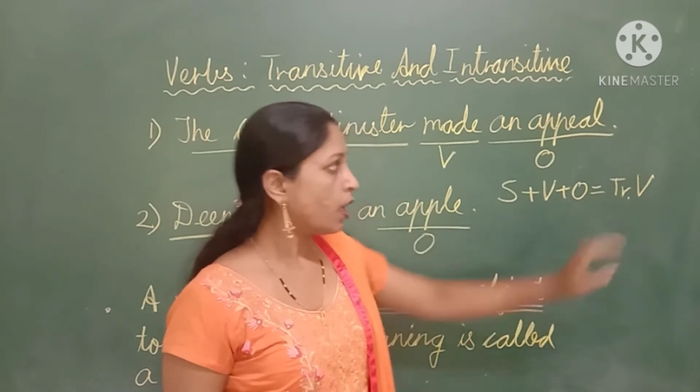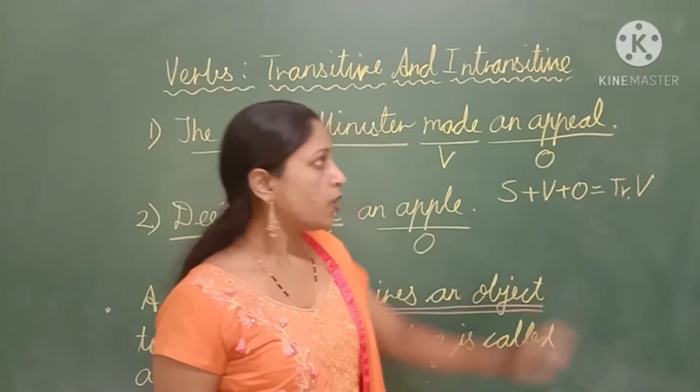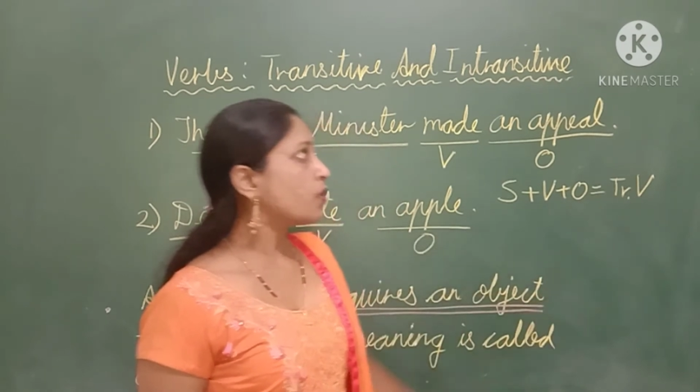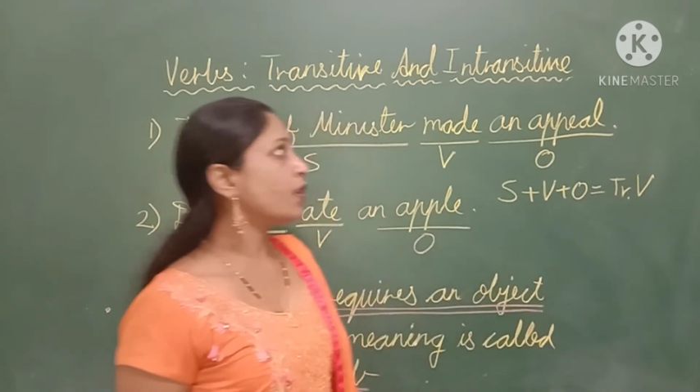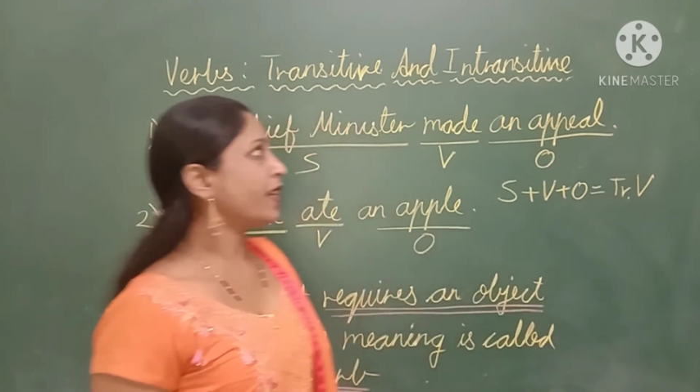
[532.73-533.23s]

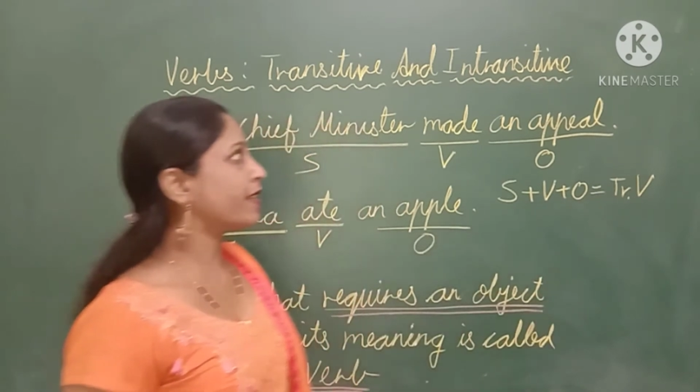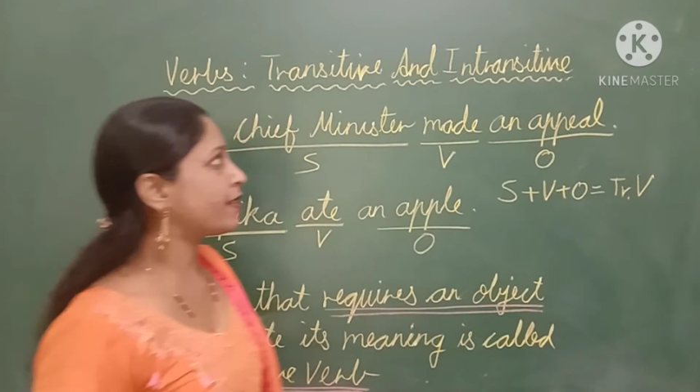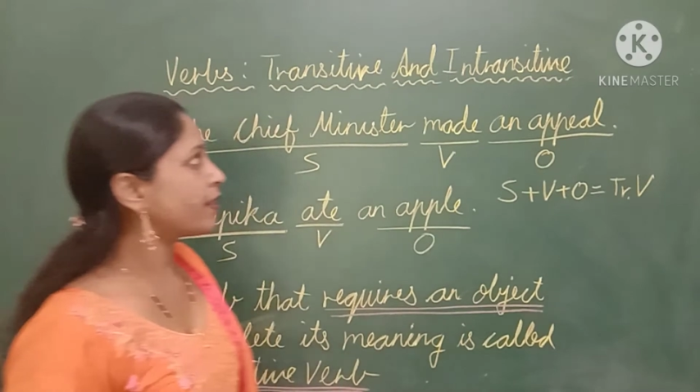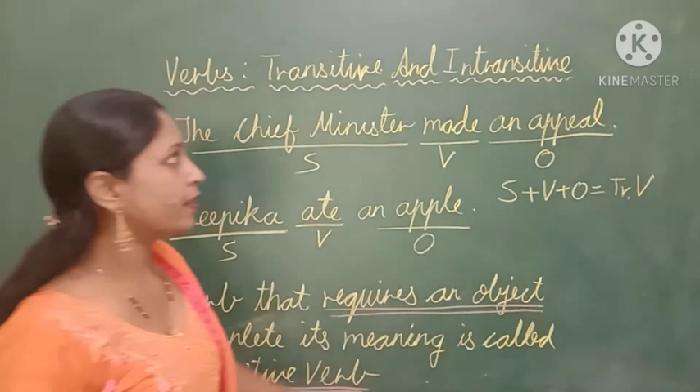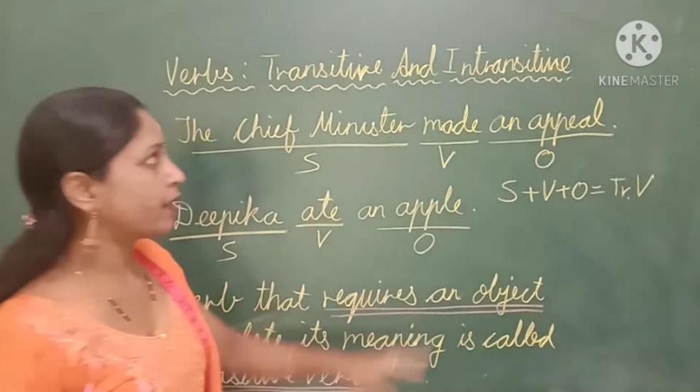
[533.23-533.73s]
So, let's
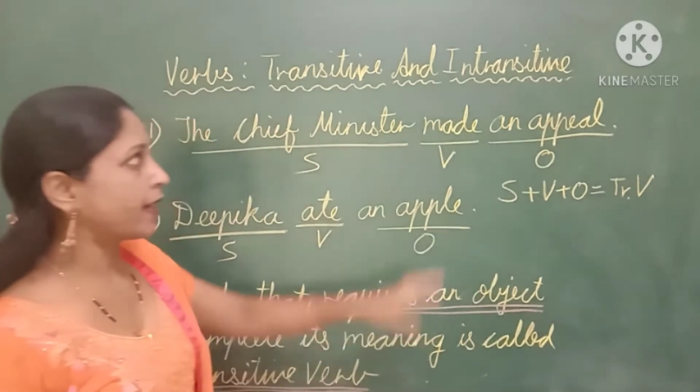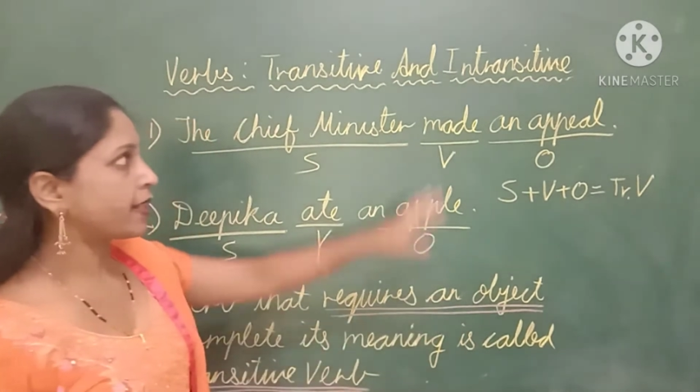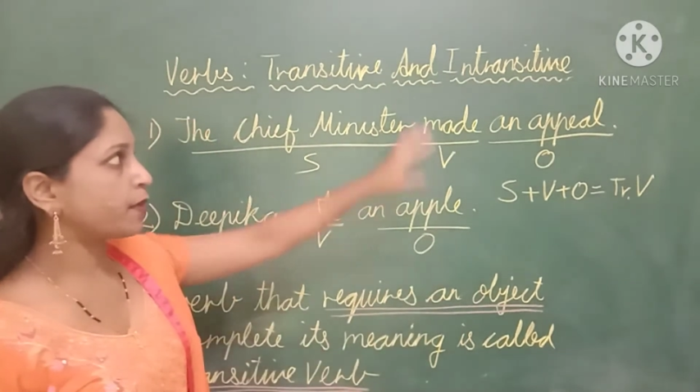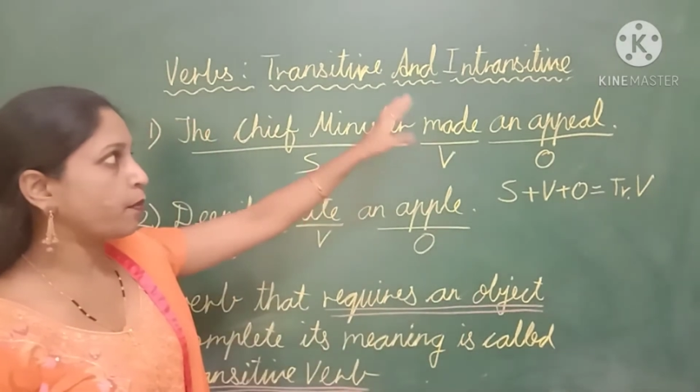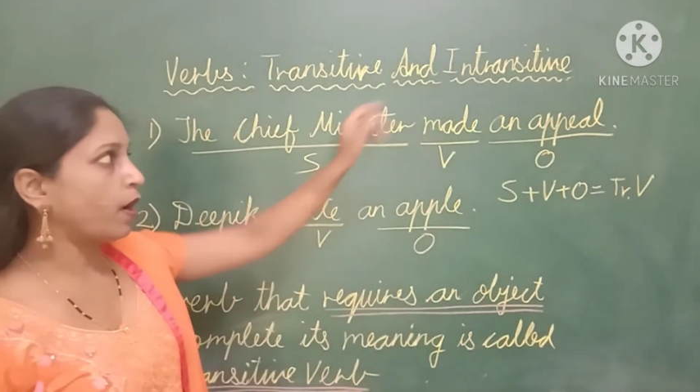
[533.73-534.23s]
see the
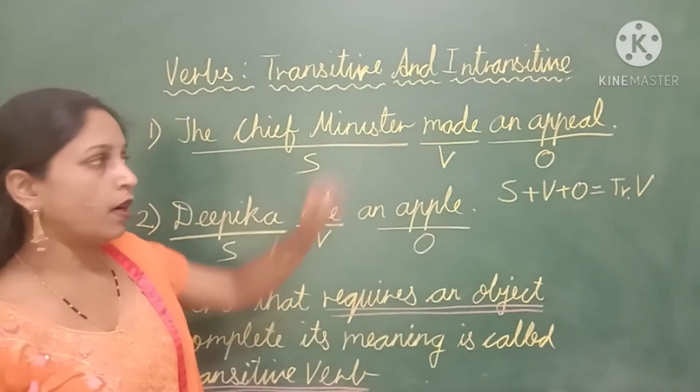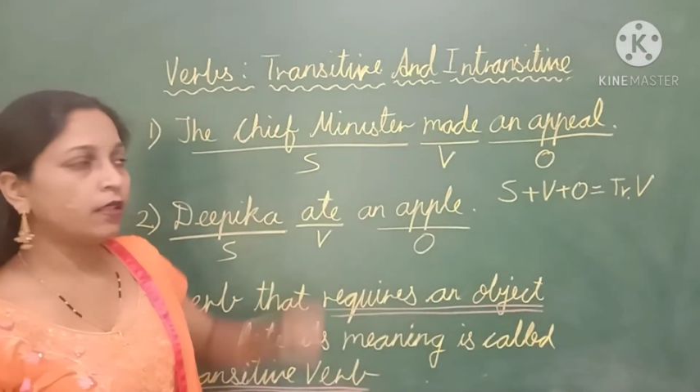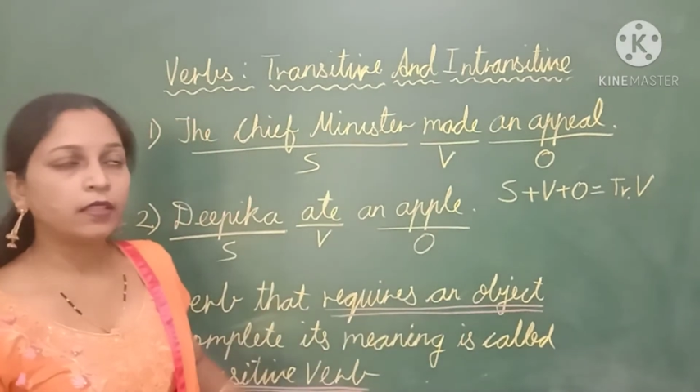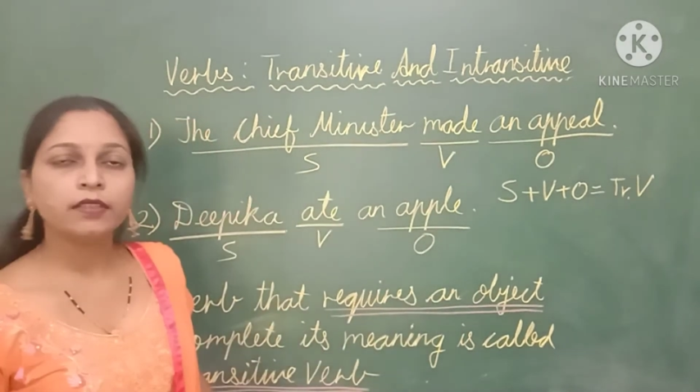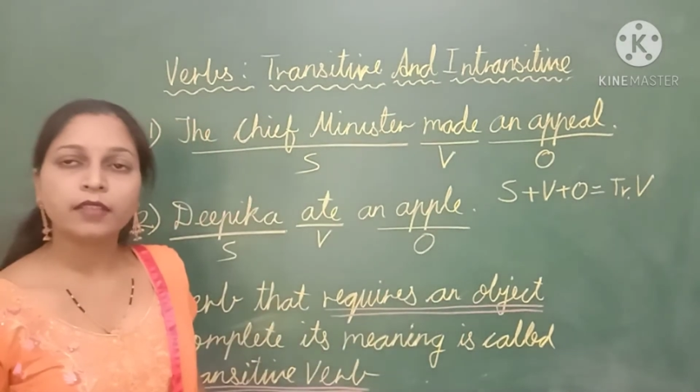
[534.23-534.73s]
next
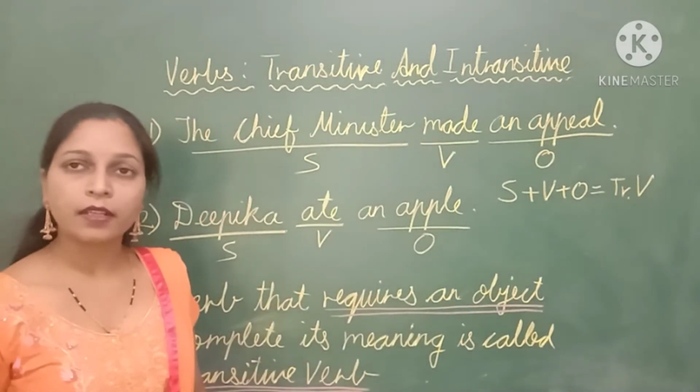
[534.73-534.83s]
part,